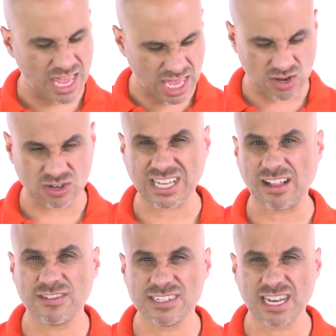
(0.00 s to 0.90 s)
in your
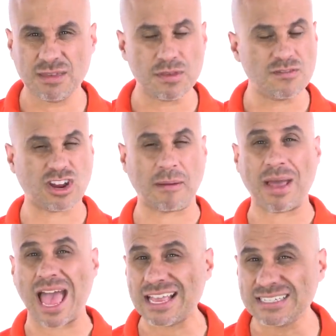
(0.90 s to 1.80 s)
self esteem, in your
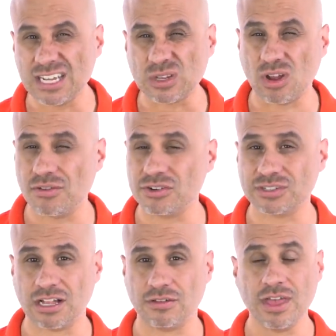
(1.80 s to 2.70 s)
capacity to love
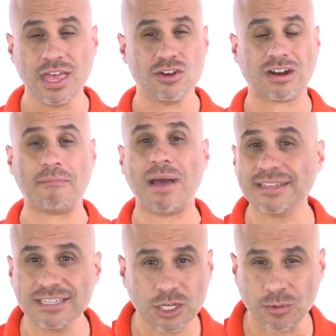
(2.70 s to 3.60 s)
yourself, your
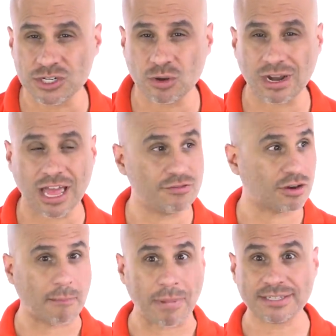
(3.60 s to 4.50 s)
capacity to enjoy life,
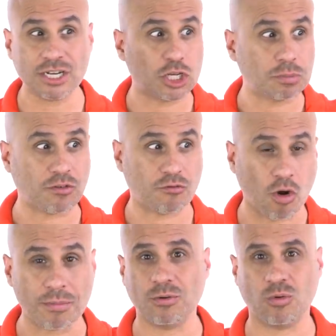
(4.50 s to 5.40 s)
your capacity to
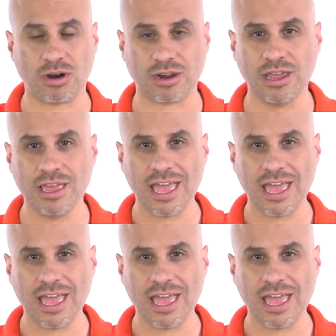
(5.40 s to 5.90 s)
perform at work.